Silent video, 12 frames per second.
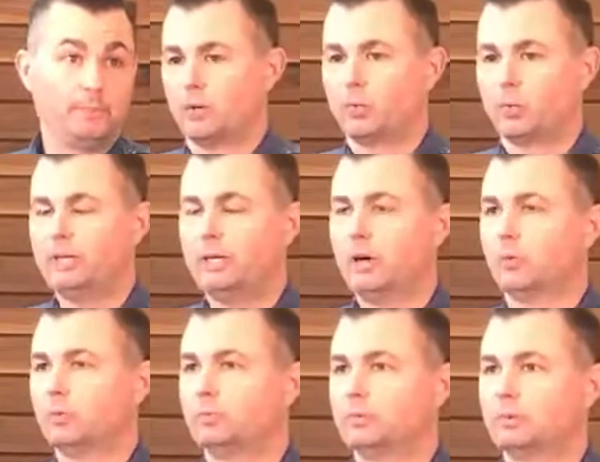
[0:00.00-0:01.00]
we don't
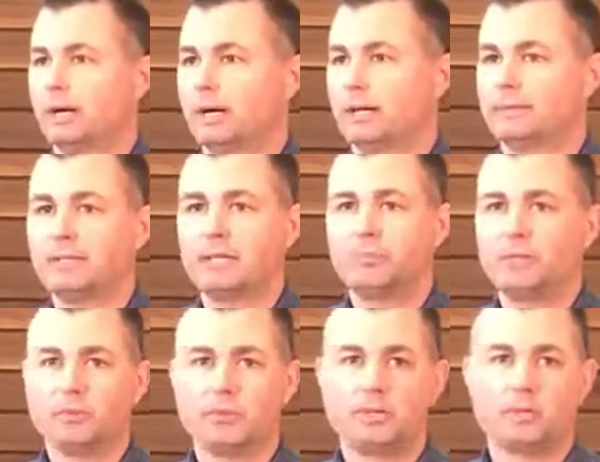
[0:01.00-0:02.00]
take people
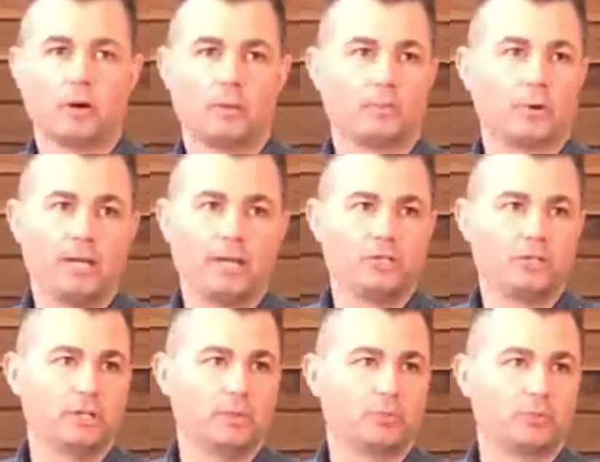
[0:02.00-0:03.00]
that are on
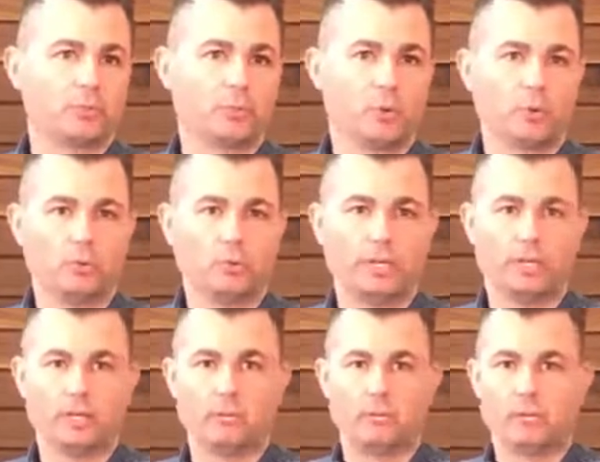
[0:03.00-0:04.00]
parole
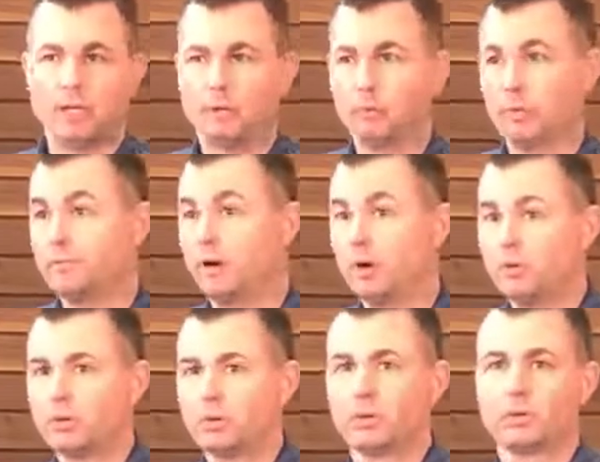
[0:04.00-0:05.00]
and revoke
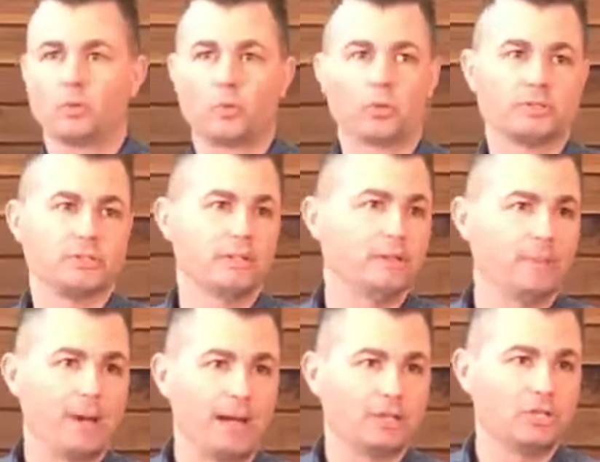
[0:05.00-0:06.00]
or send them back to
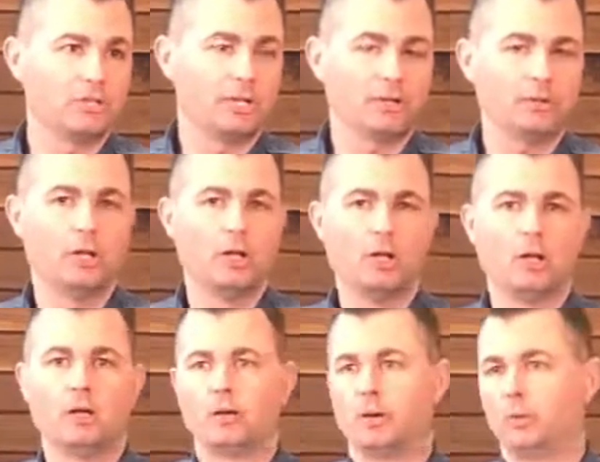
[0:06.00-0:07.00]
jail.
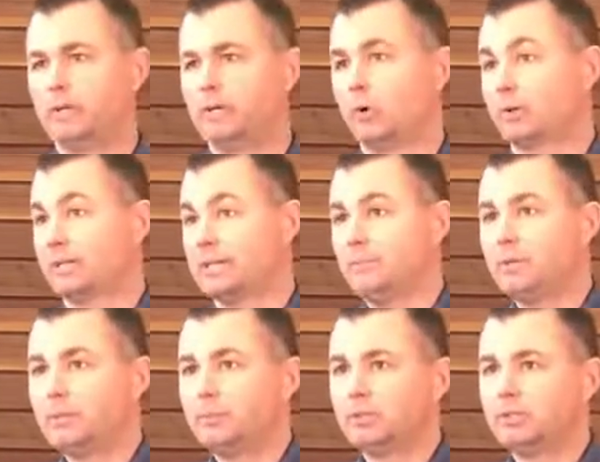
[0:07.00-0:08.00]
We don't
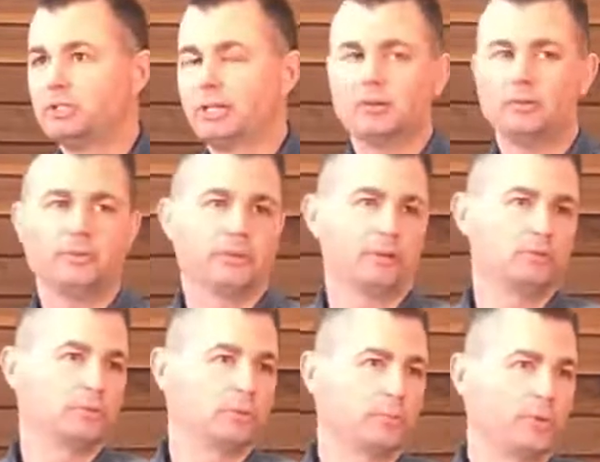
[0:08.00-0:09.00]
jail. Those are
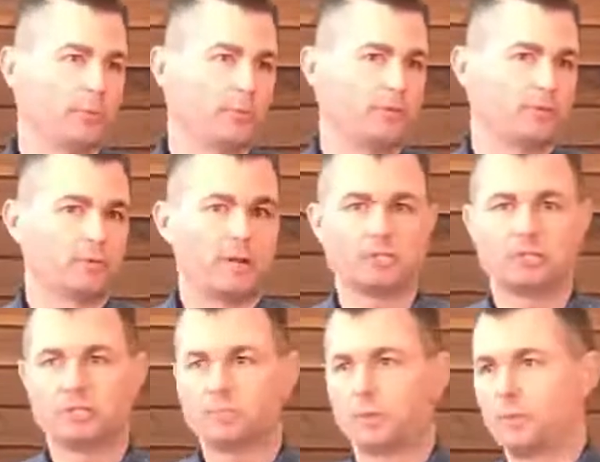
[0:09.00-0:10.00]
Department of Corrections,
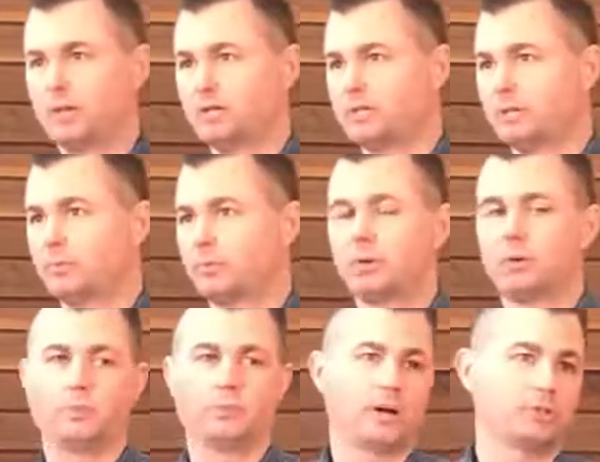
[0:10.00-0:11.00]
probation and parole,
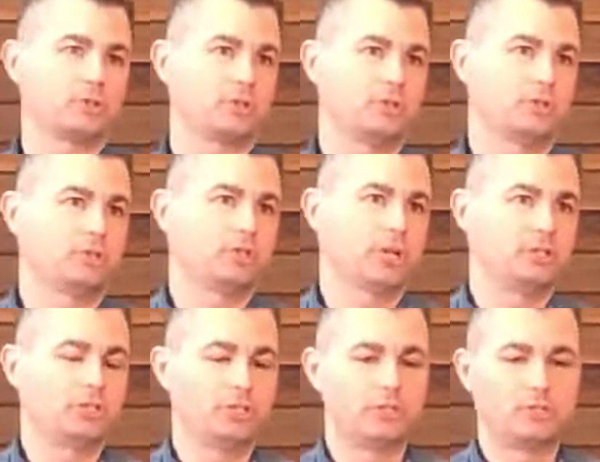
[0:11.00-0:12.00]
prosecutors,
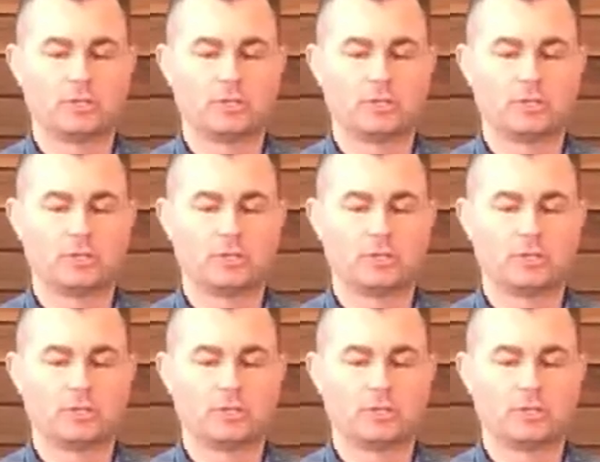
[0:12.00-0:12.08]
judges,